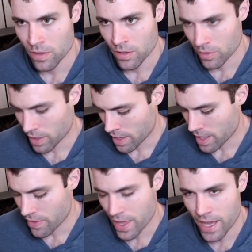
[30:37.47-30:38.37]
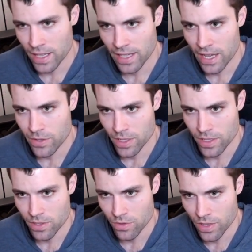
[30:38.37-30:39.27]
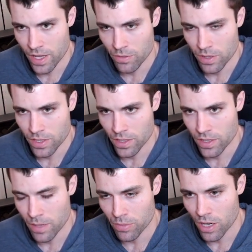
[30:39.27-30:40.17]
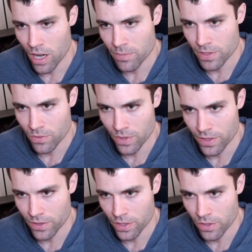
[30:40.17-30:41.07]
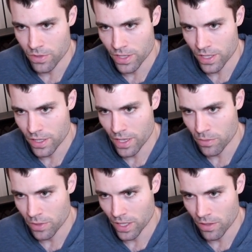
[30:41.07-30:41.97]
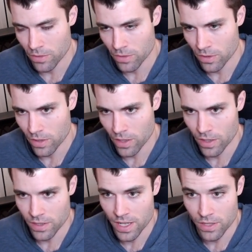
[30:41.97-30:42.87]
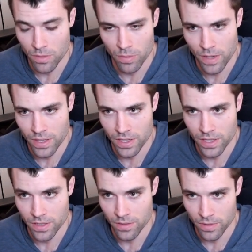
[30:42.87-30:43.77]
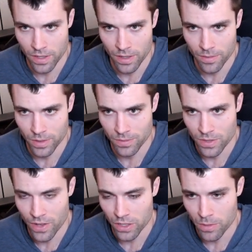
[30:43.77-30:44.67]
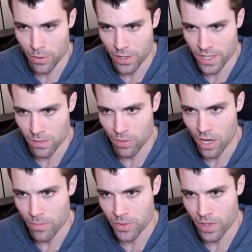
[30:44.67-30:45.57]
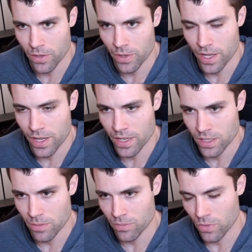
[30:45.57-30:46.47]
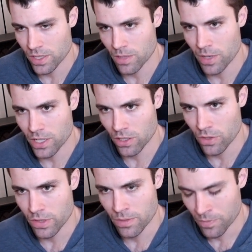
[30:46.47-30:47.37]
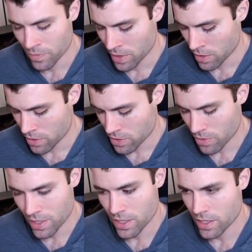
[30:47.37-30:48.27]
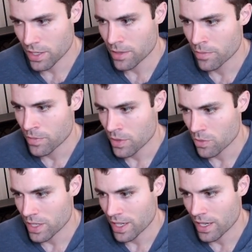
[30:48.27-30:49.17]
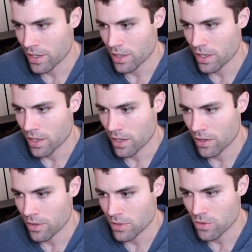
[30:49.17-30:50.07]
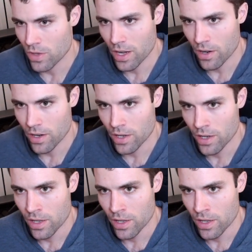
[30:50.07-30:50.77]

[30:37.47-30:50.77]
Okay, and that allows us to then return a props with to-dos in it that will get sent to this Svelte component as a props right away once the page loads. So in here we can do our